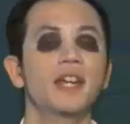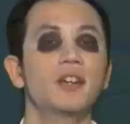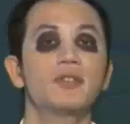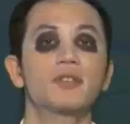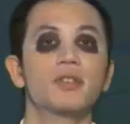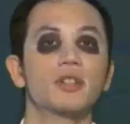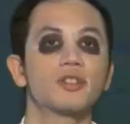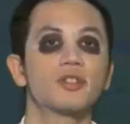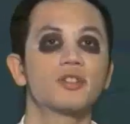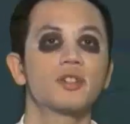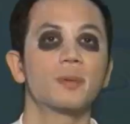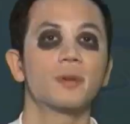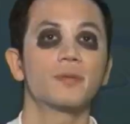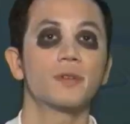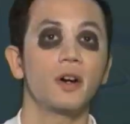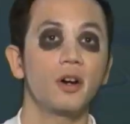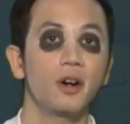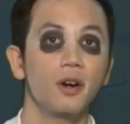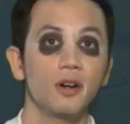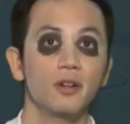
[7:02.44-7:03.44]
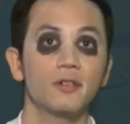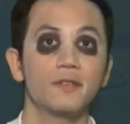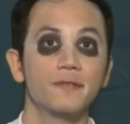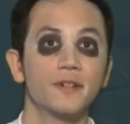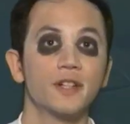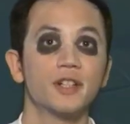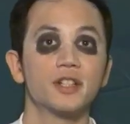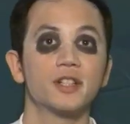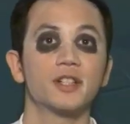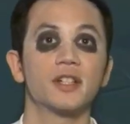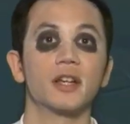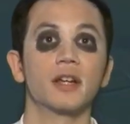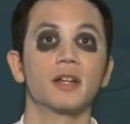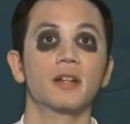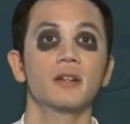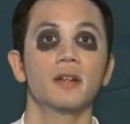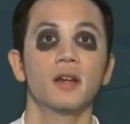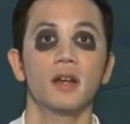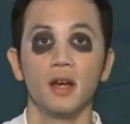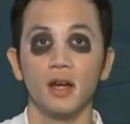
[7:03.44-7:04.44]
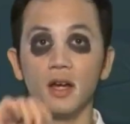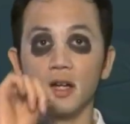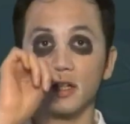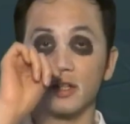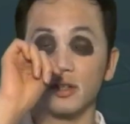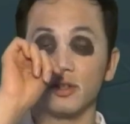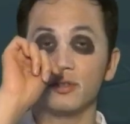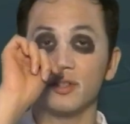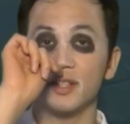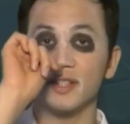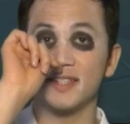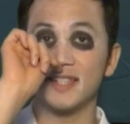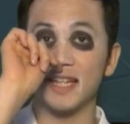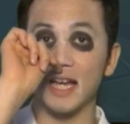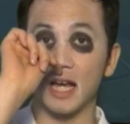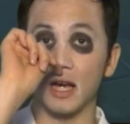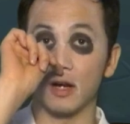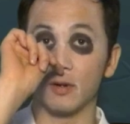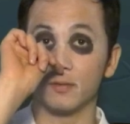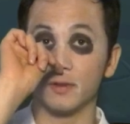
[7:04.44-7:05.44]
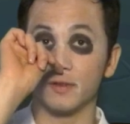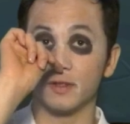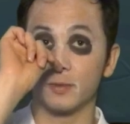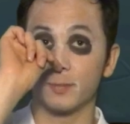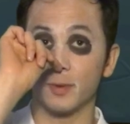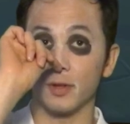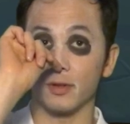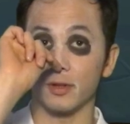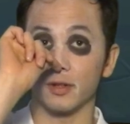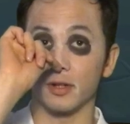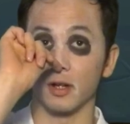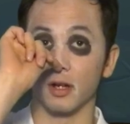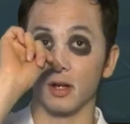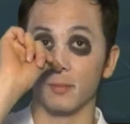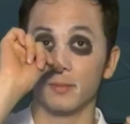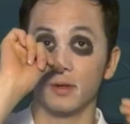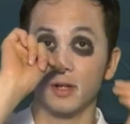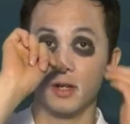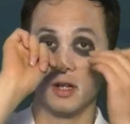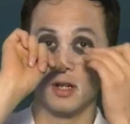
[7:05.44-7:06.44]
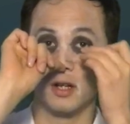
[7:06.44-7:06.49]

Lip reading: used a strip of hard fish skin, glued it down with spirit gum,